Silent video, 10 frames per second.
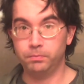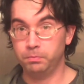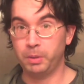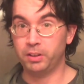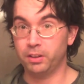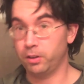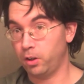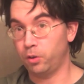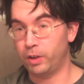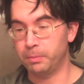Basically
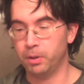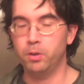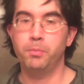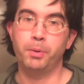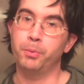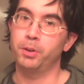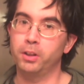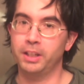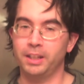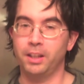a rainbow, but we're
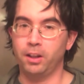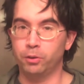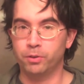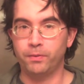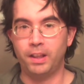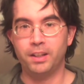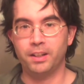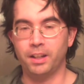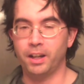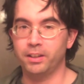looking in the ultraviolet,
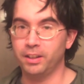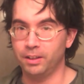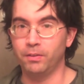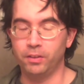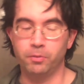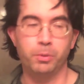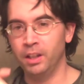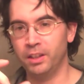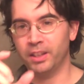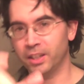not in the visible.
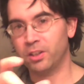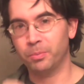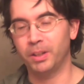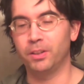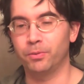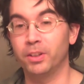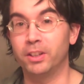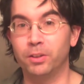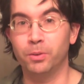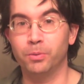The instrument is really
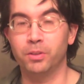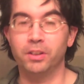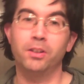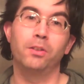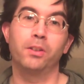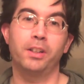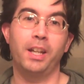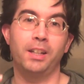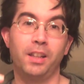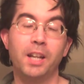tuned to look
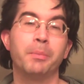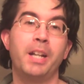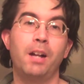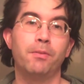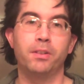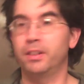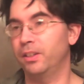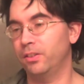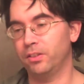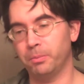at Lyman Alpha, and
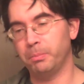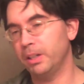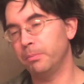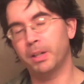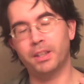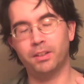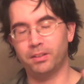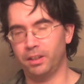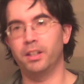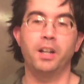this is emitted by the
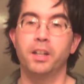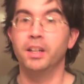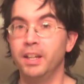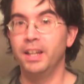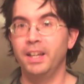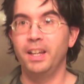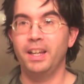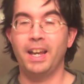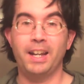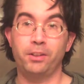sun,
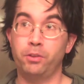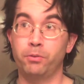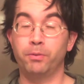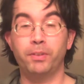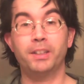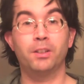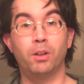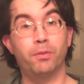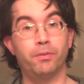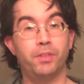and it's also reflected
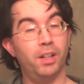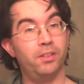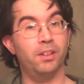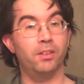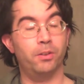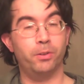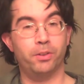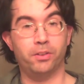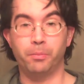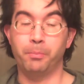off of dust in the solar
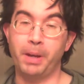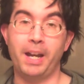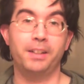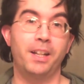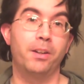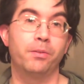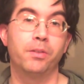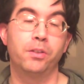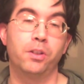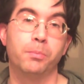system back down
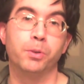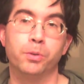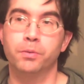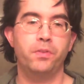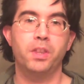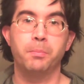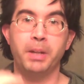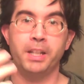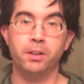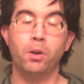to the moon. The
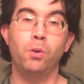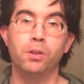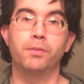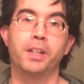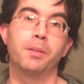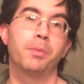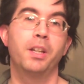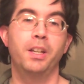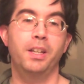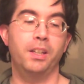main goal of LAMP
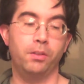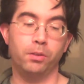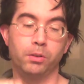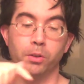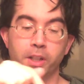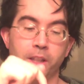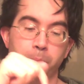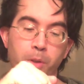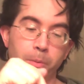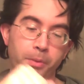is to look at the
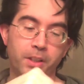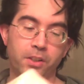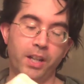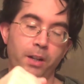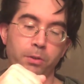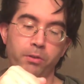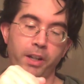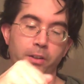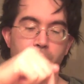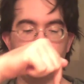permanently shadowed
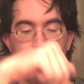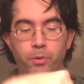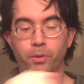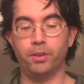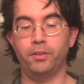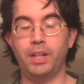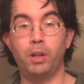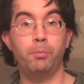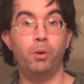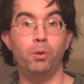craters at the north and
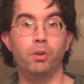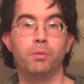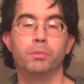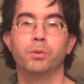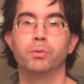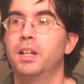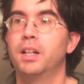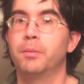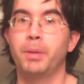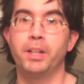south pole of the moon.
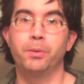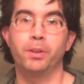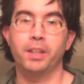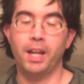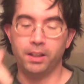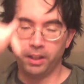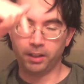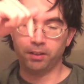By doing that, they can